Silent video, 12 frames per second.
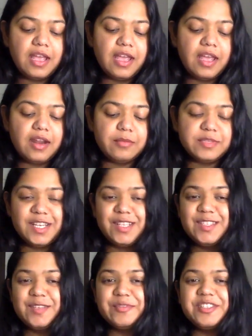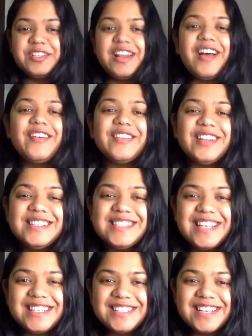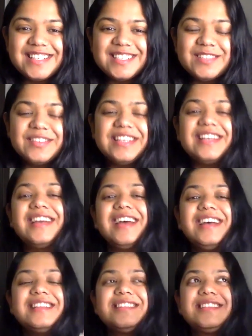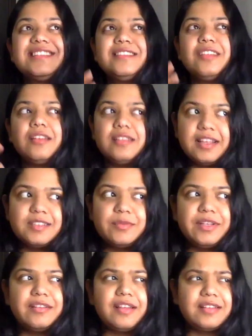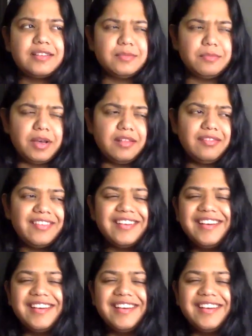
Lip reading: And I'm sending you so much love, and I'll send you next week. Not next week, next month.